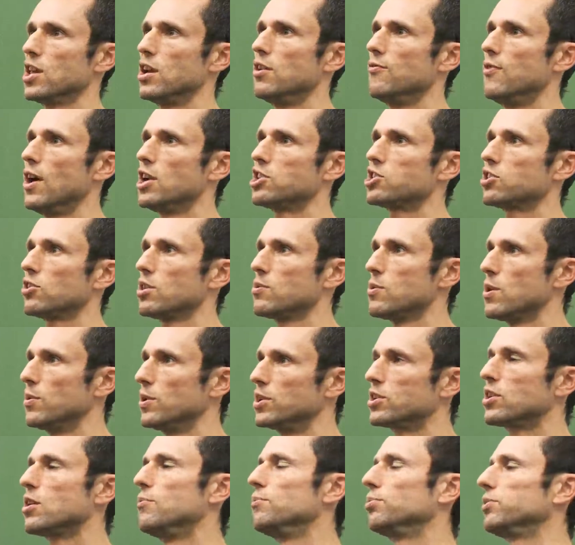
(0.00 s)
that eventually we
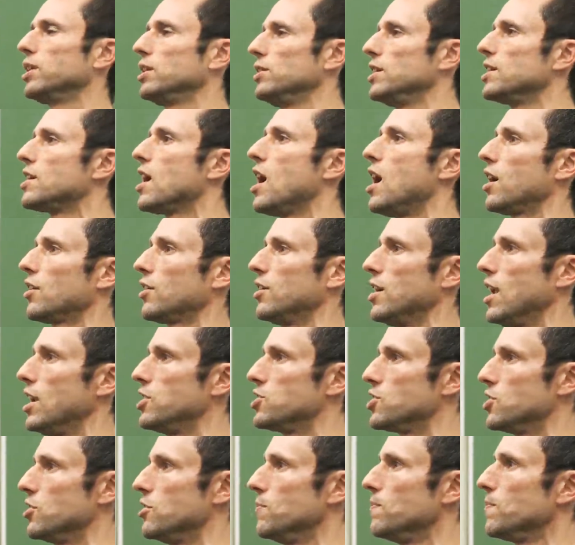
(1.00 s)
would completely conquer
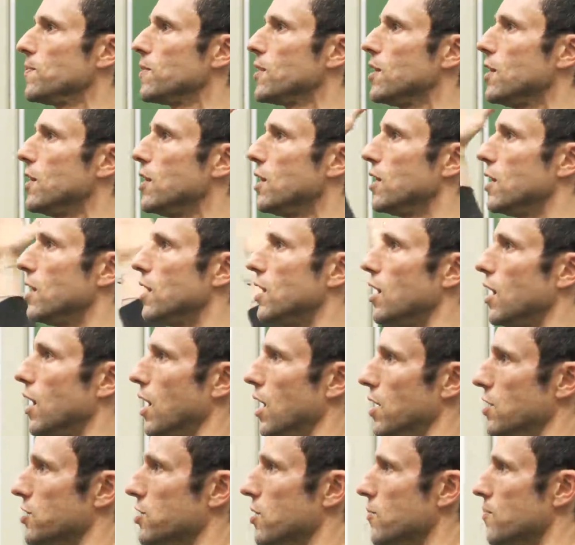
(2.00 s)
nature,
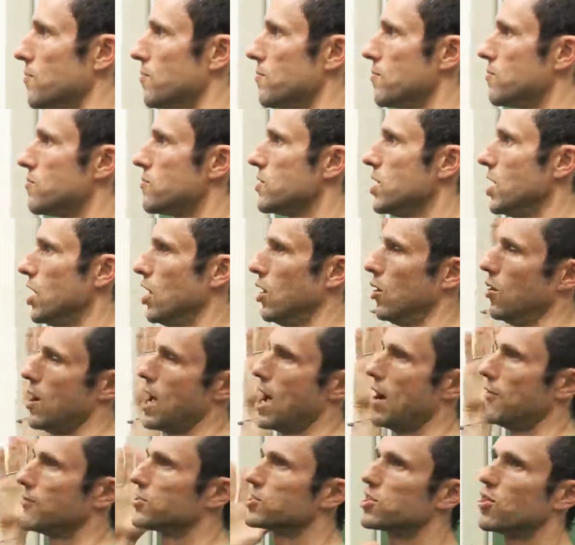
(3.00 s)

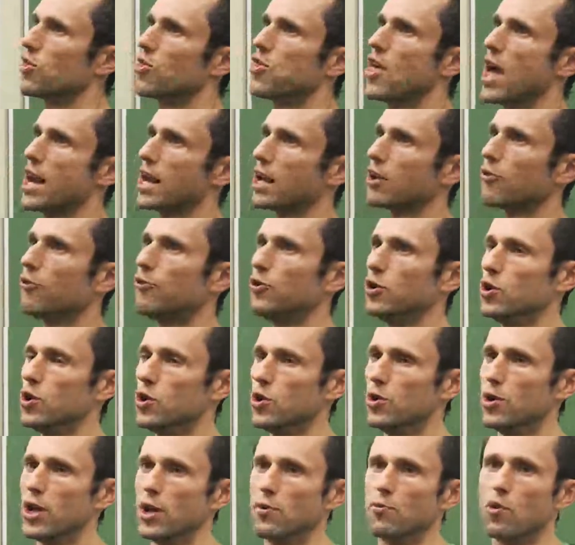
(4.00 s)
have synthetic
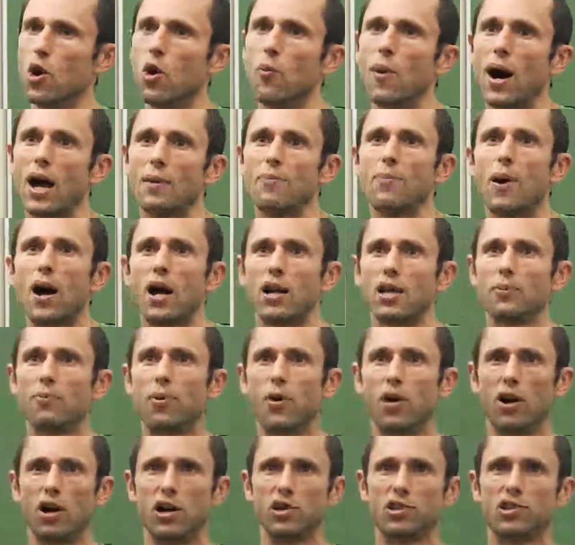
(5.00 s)
food and robot body
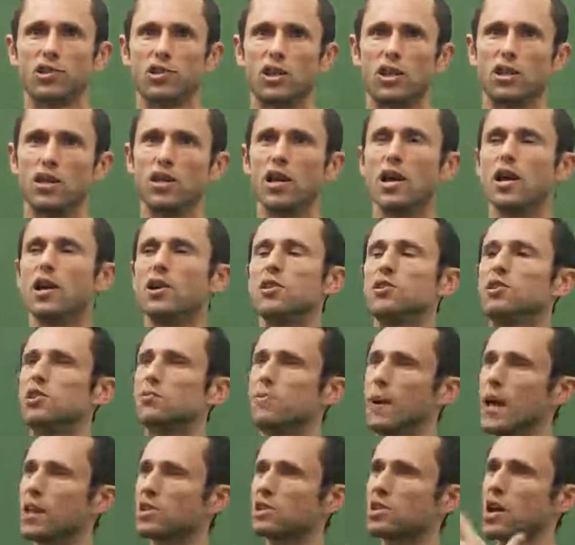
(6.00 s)
parts and
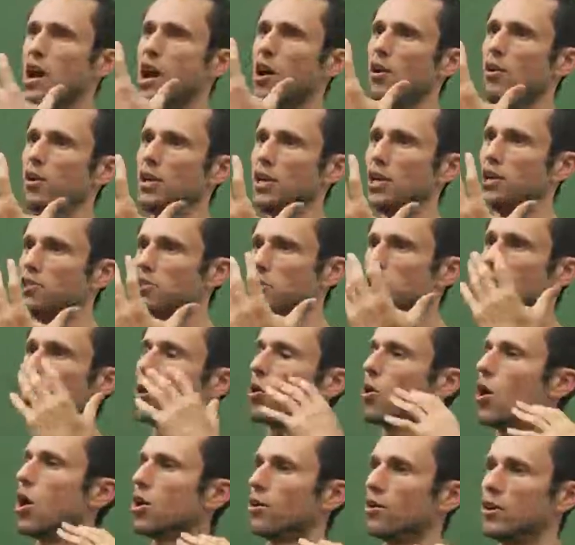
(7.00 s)
space colonies and
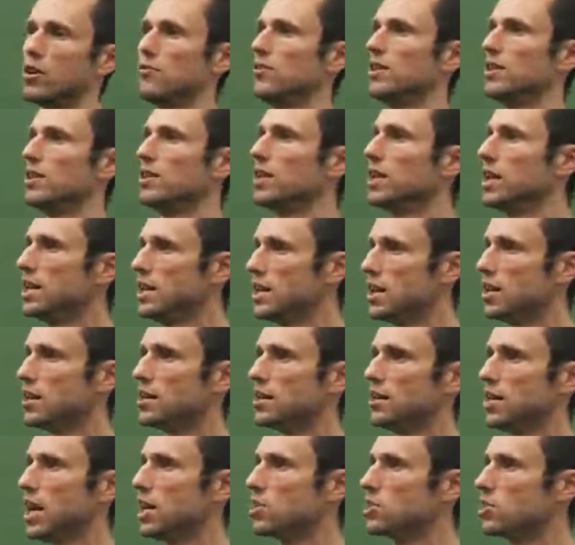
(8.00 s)
no longer even need
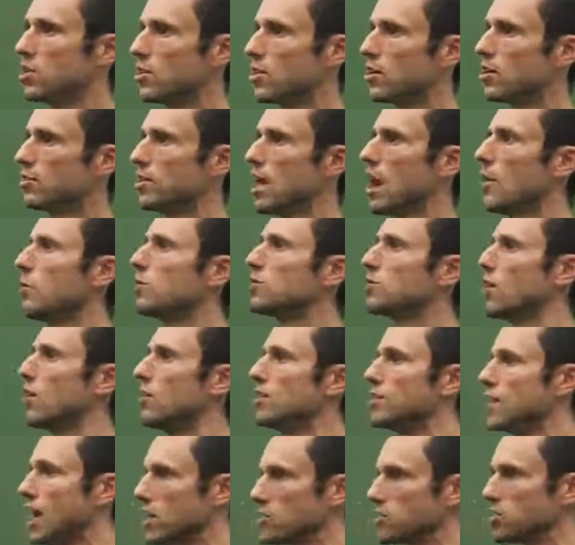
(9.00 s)
nature. That was
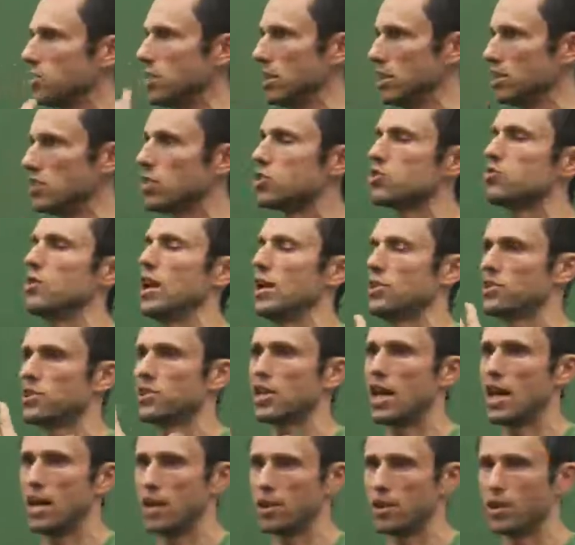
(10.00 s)
our destiny, to
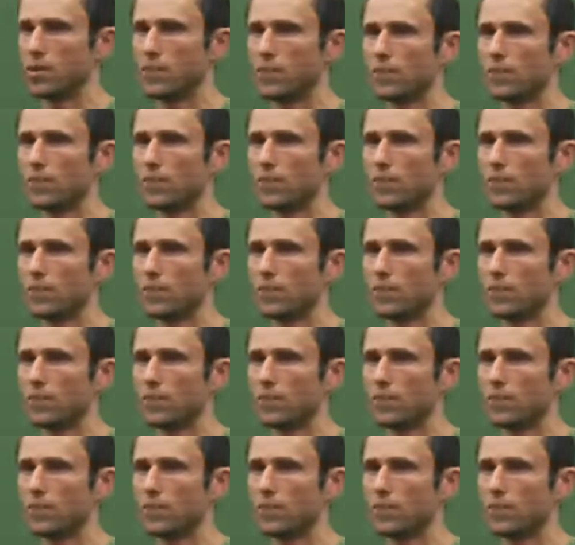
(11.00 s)
transcend,